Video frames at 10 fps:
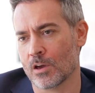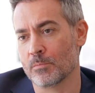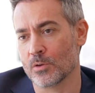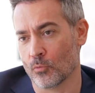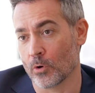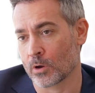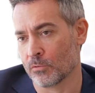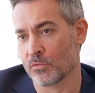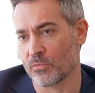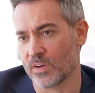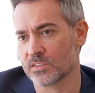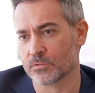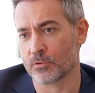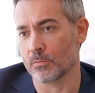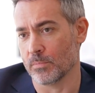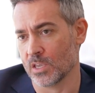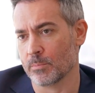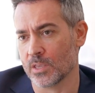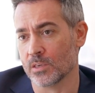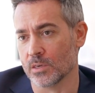I have been working with Vaser for
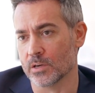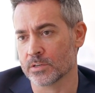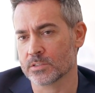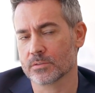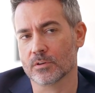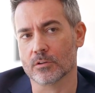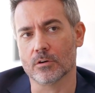many, many years,